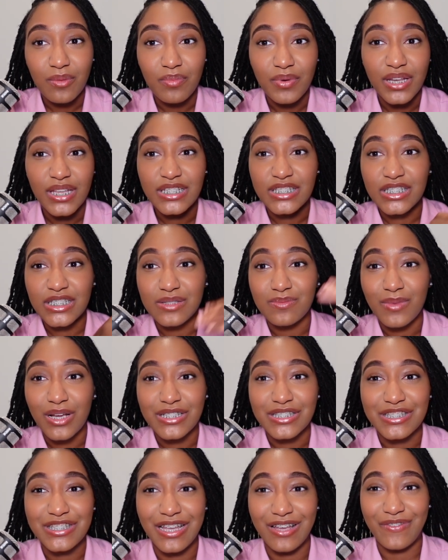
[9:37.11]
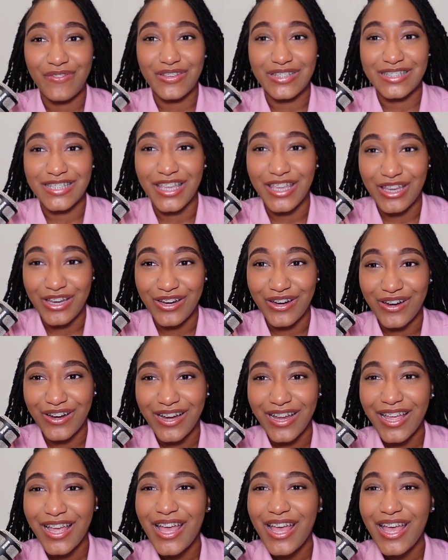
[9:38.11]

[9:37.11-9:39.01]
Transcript: but it's just my stuff is here.